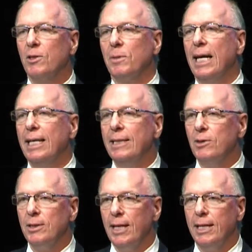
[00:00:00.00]
And when that
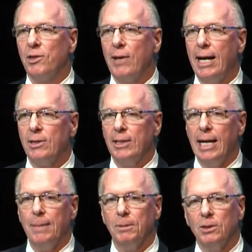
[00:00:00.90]
instantaneous reaction
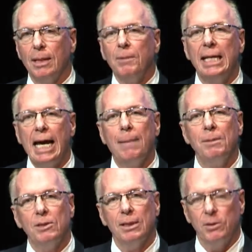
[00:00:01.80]
happens, something
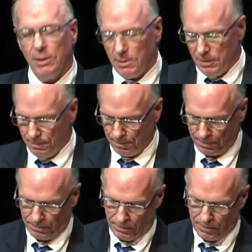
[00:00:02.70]
happens in the system.
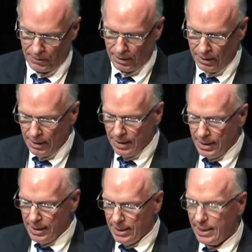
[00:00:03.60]

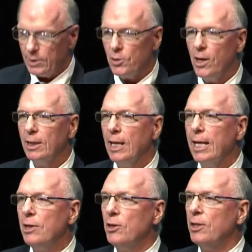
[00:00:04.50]
It's not
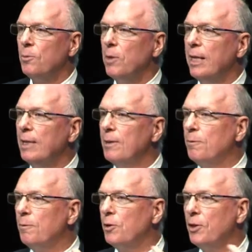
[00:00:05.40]
like you can wait
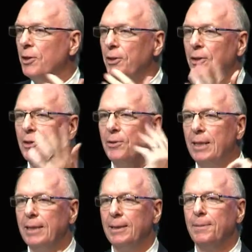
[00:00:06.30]
for
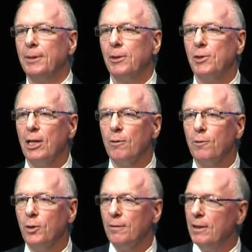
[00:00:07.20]
your cell
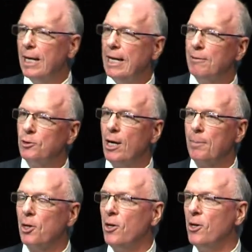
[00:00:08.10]
phone if you have a drop
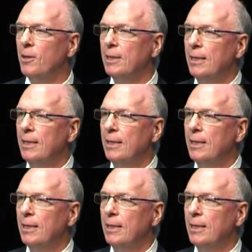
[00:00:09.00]
call.